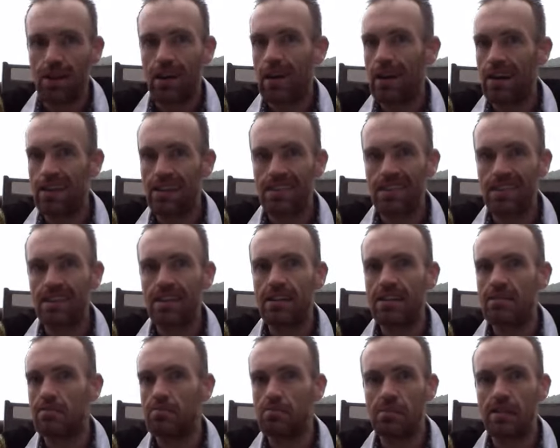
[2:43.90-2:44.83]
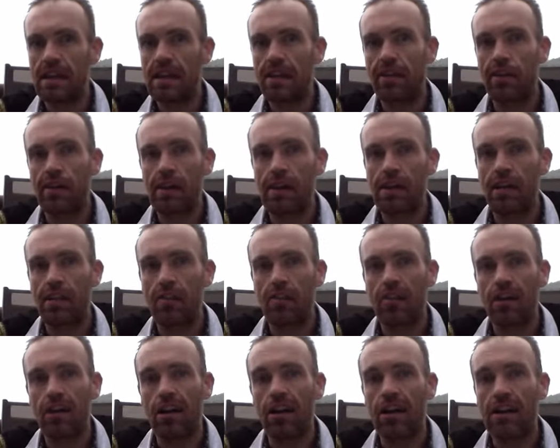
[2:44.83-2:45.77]
I think we're going a
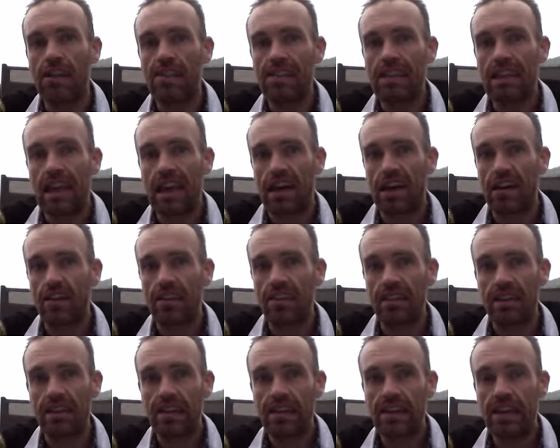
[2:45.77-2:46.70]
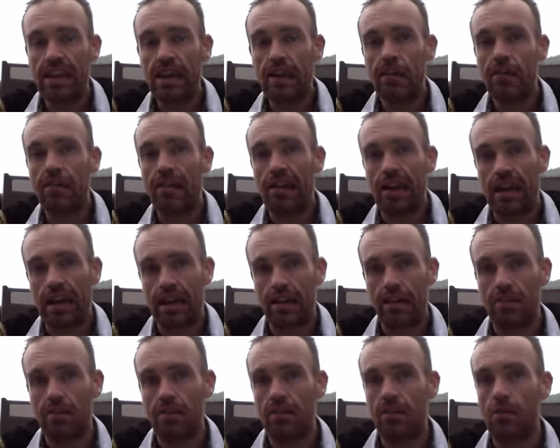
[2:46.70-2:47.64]
lot higher than that. I think year
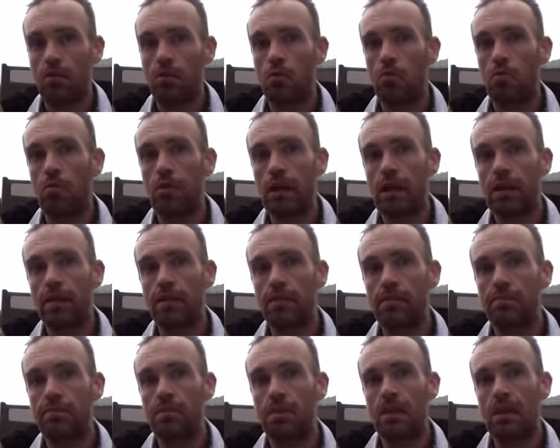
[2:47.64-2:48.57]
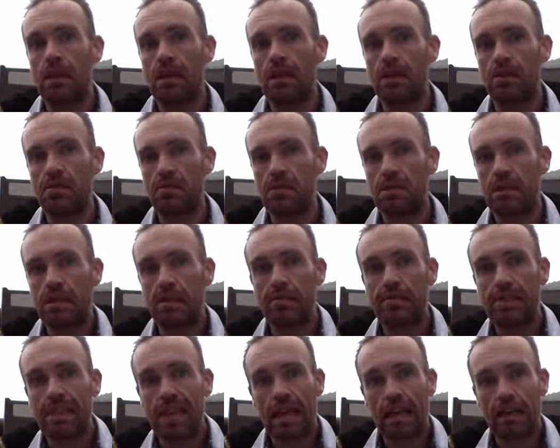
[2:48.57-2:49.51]
end we could be
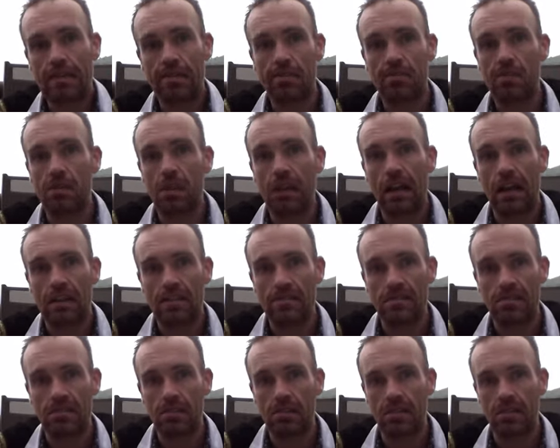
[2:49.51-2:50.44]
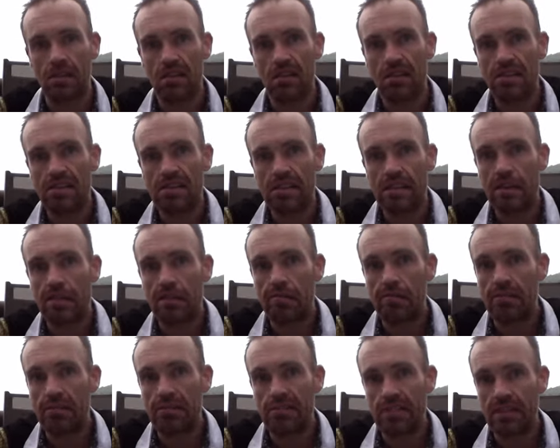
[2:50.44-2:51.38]
2000 plus,
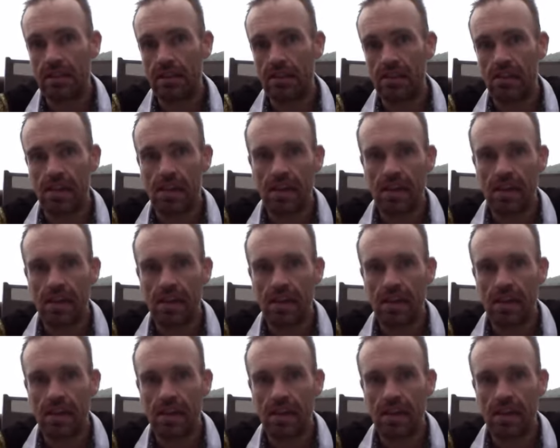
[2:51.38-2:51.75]
seriously.